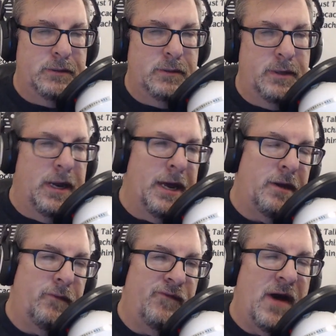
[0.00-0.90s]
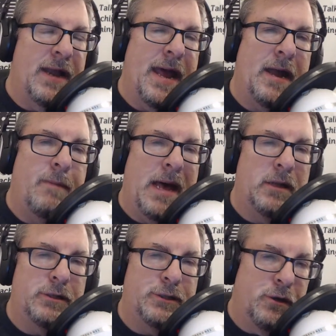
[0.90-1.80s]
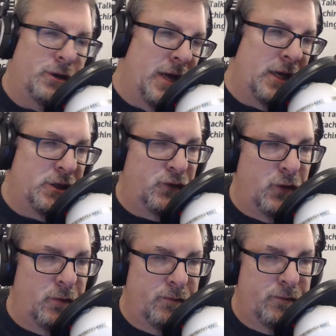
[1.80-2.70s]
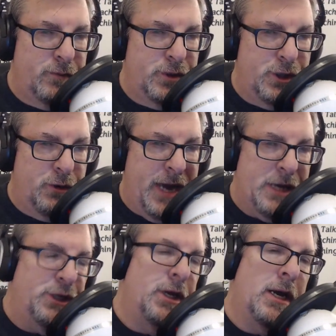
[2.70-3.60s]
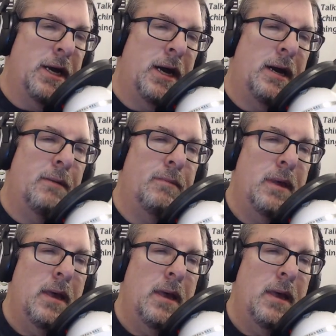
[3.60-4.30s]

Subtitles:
Nick find out about certain things from geocaching.com,